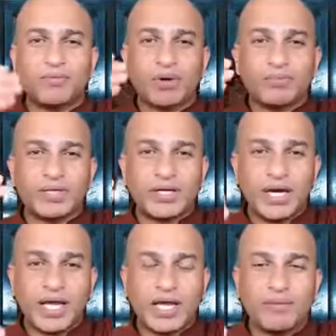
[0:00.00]
from the
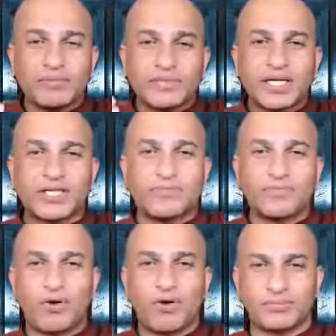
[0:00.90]
names and the
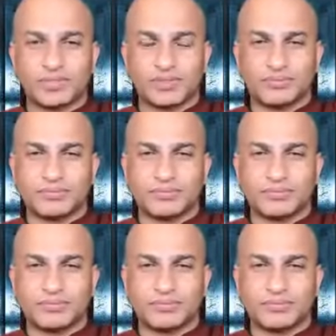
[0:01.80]
forms.